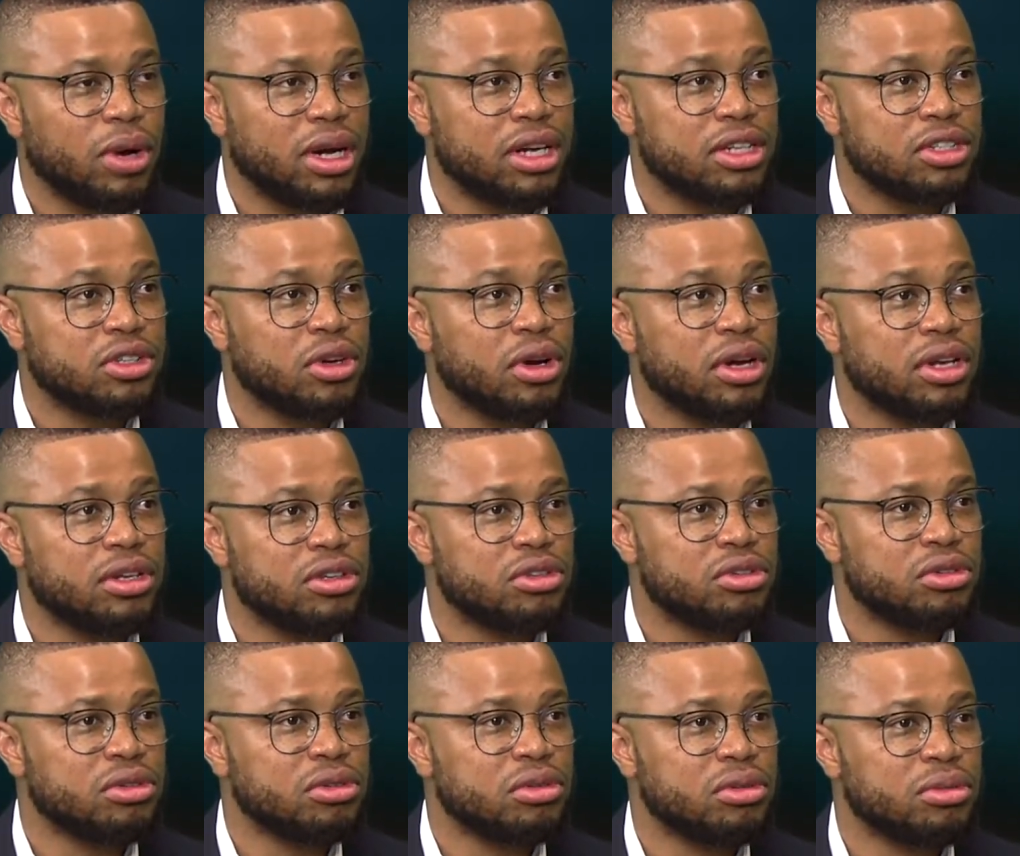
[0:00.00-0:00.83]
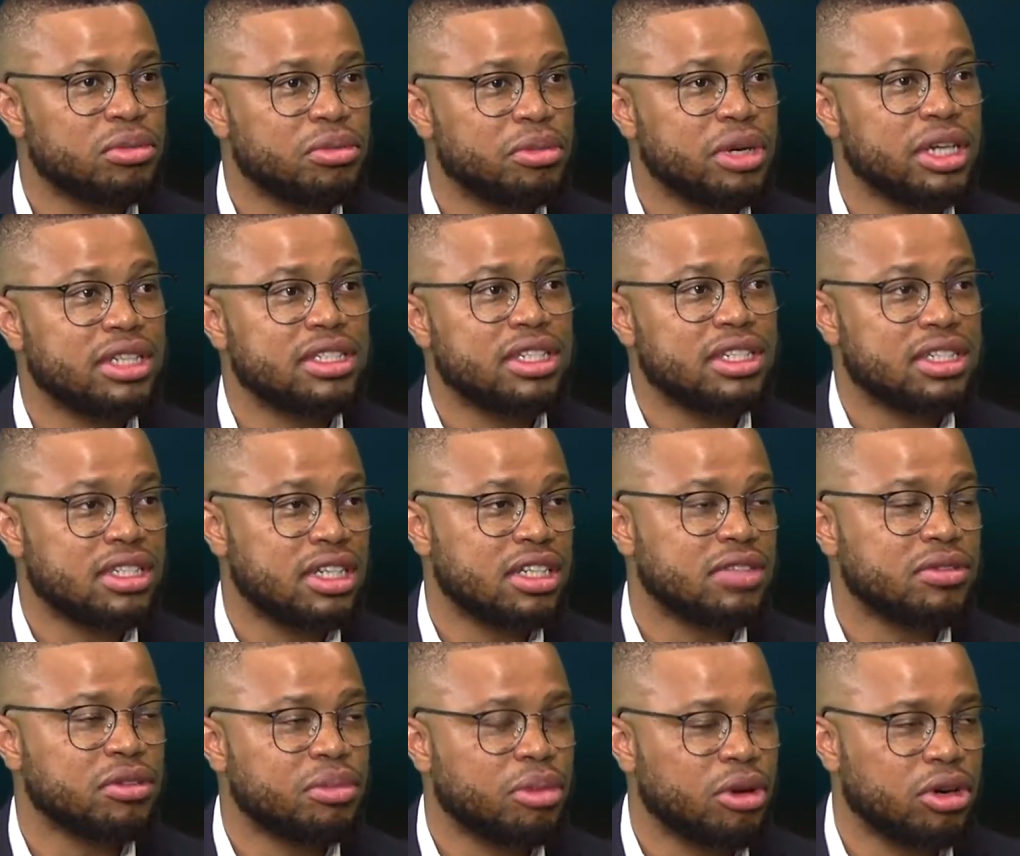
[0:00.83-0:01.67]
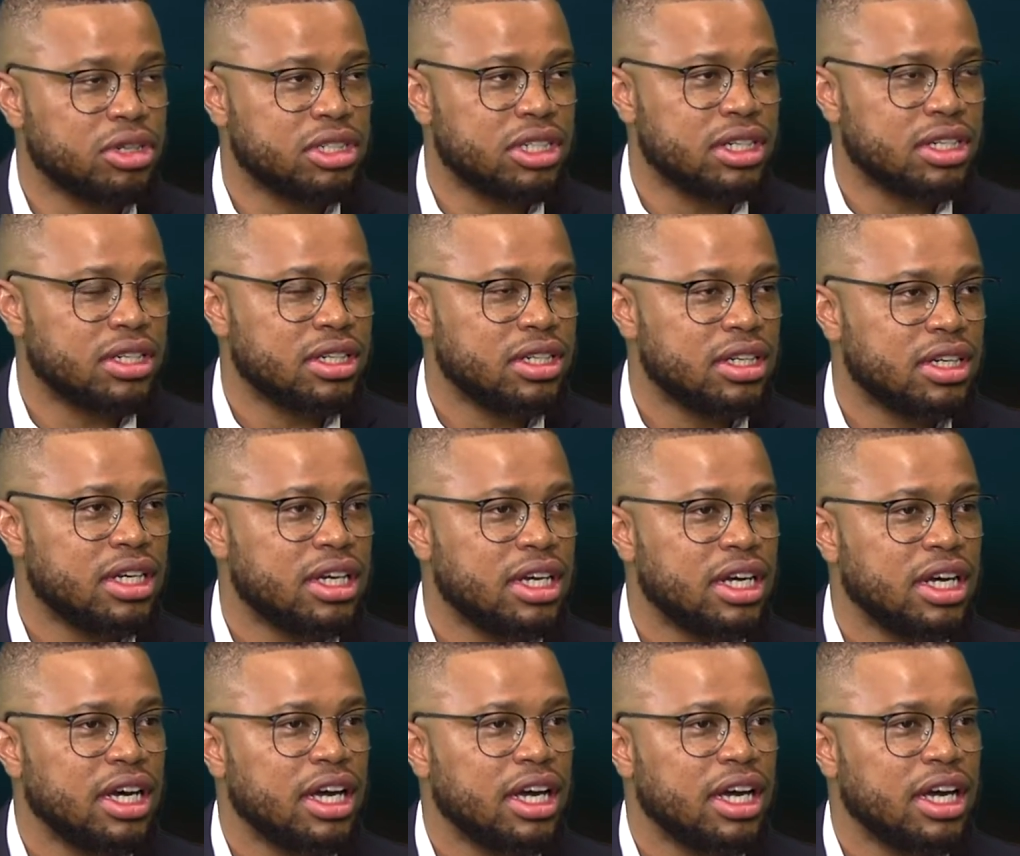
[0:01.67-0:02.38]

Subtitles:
is going to be a successful project,